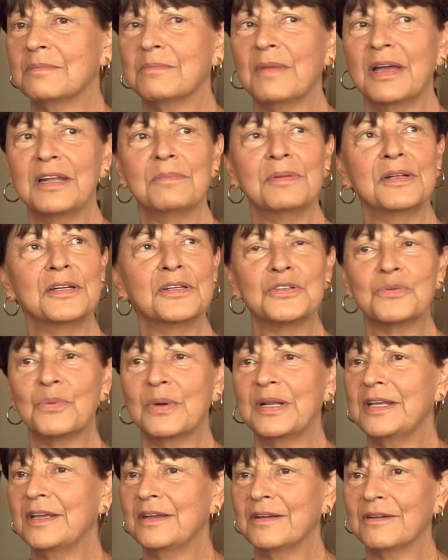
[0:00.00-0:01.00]
It might have been a
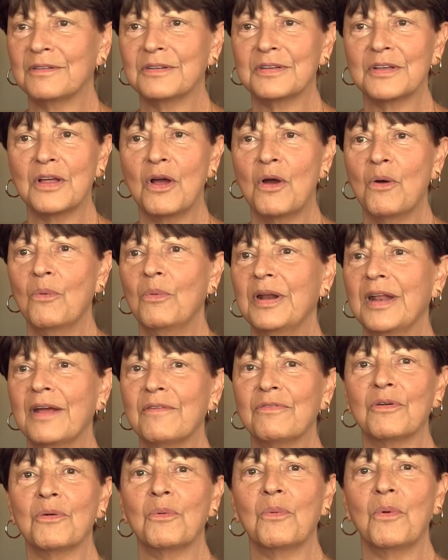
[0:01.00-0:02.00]
20 year,
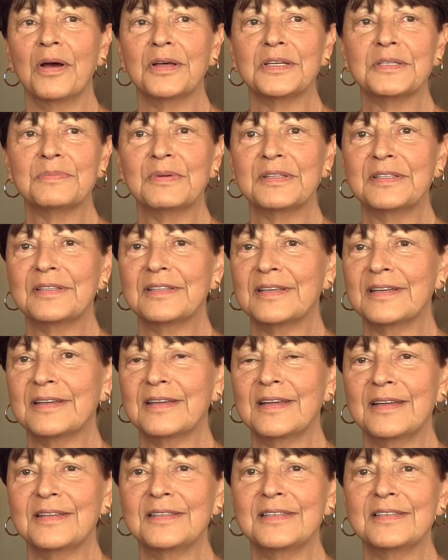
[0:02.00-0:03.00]
whatever it was, but the
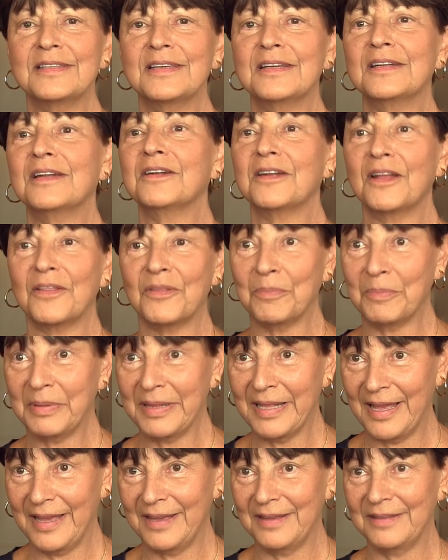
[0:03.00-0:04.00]
kids did another
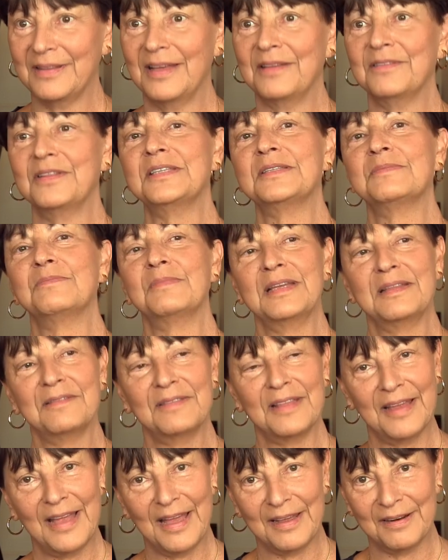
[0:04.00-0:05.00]
play. Now, this
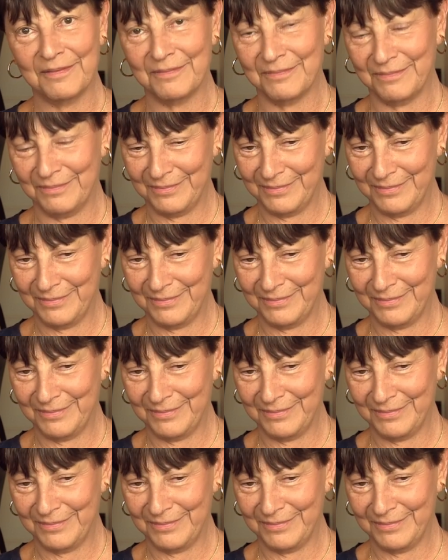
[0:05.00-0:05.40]
meant they had to